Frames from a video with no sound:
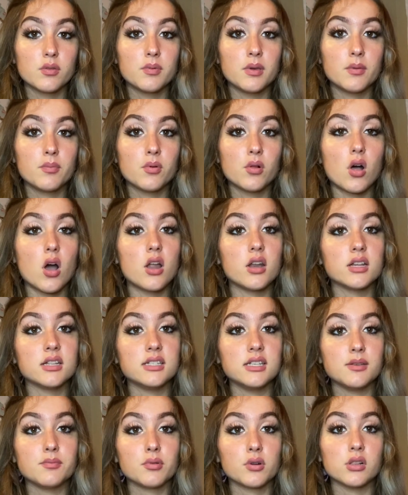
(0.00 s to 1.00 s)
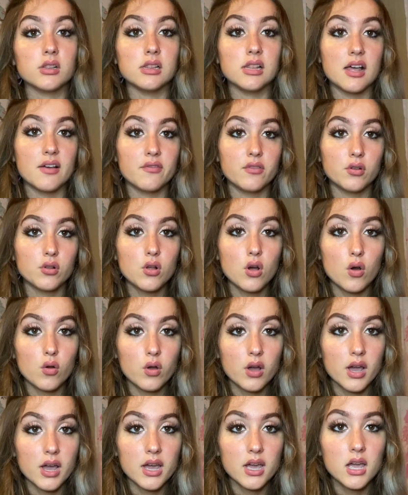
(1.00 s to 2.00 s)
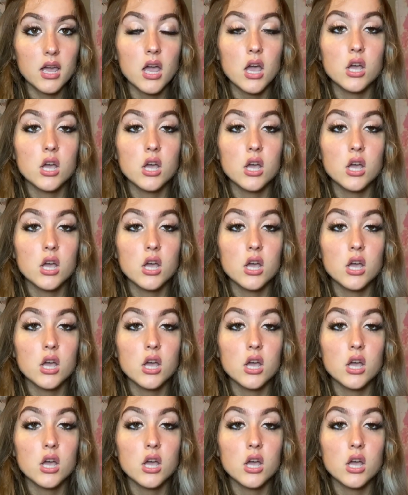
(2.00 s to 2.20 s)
people on a deeper level, okay?